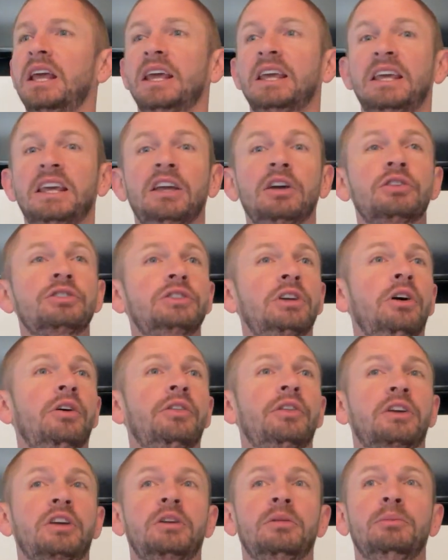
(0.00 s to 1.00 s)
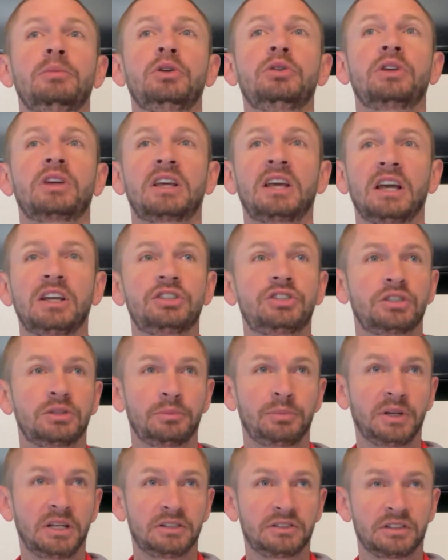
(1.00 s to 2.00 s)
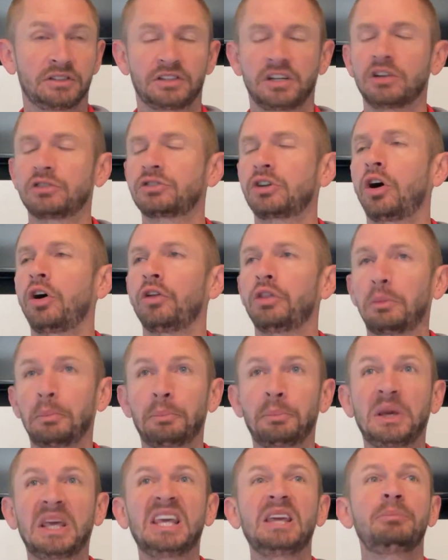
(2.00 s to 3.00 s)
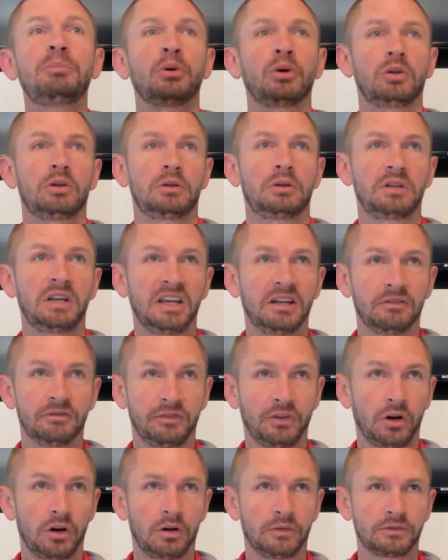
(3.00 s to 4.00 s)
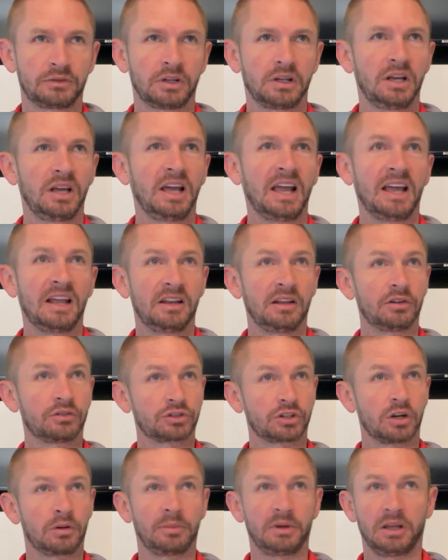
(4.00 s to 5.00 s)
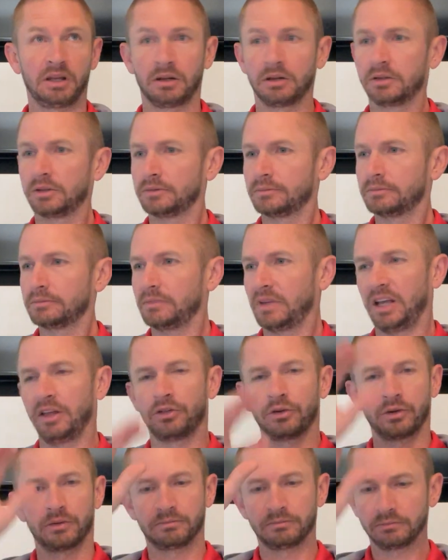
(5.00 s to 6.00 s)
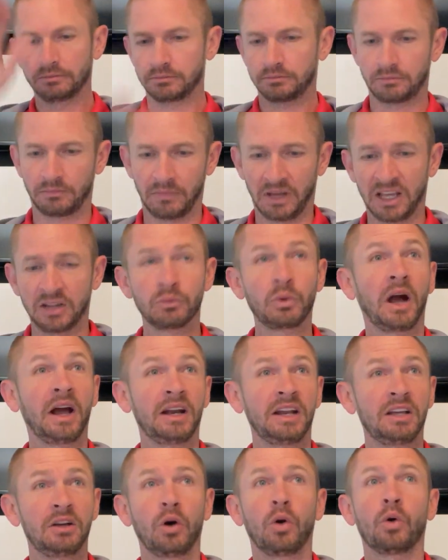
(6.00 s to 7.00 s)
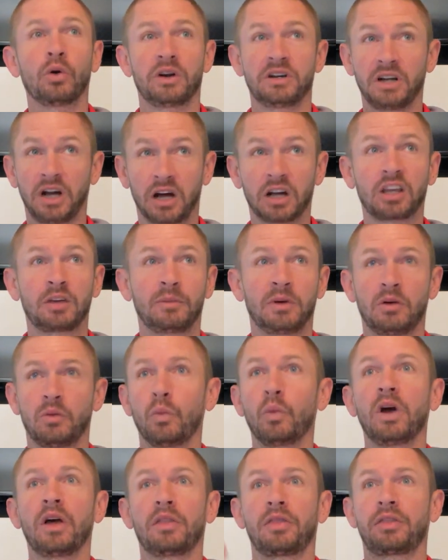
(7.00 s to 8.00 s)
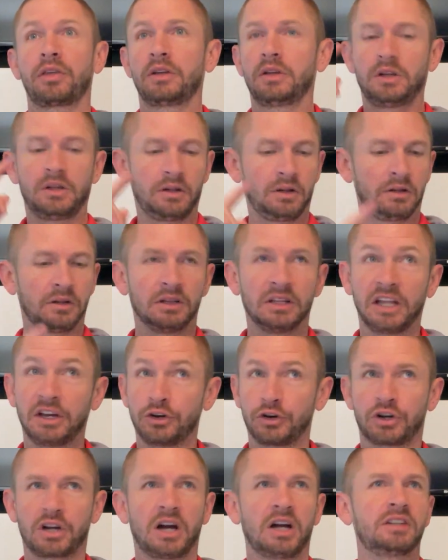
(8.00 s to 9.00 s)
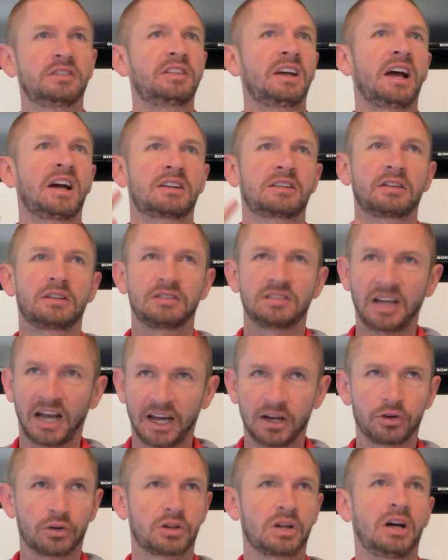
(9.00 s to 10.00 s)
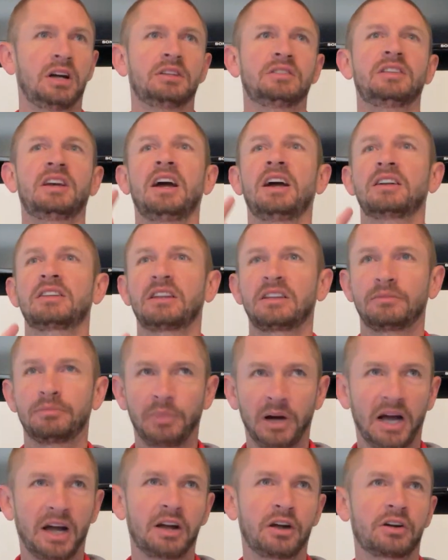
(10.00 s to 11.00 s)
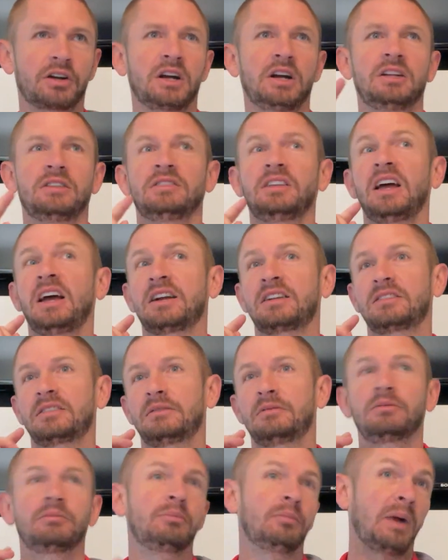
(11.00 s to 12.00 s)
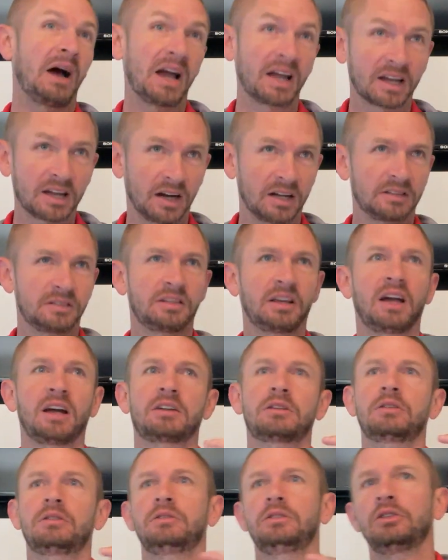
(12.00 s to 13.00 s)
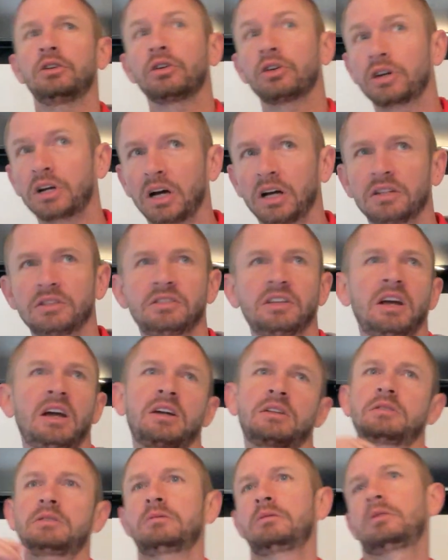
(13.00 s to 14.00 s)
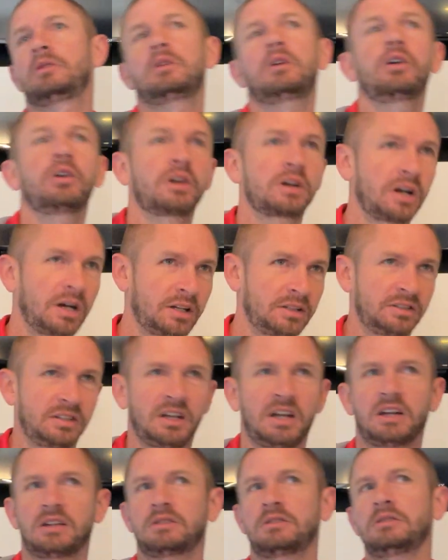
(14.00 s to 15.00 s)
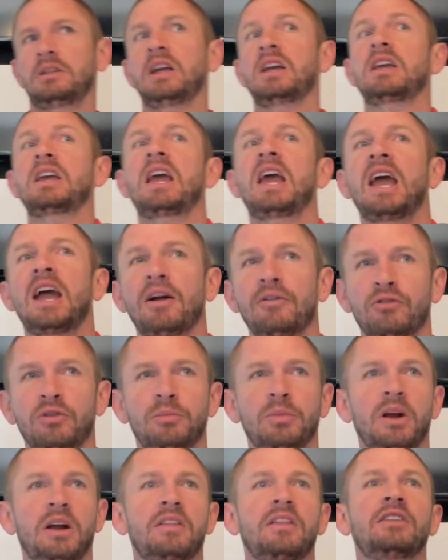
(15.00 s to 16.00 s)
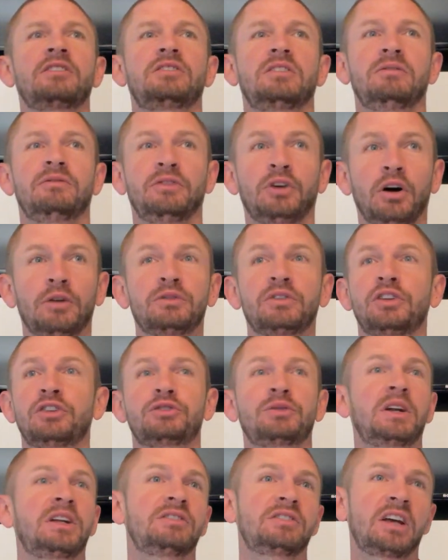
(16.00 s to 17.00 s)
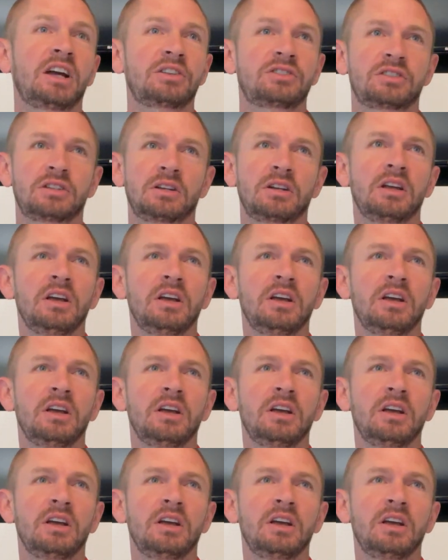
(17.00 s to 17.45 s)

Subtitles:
Here's all the communication pieces. Here's all the people involved. And there's going to be either in writing or a document with lender contact, title contact, buyer contact, my contact, your contact, her contact, like everybody that's involved in the transaction.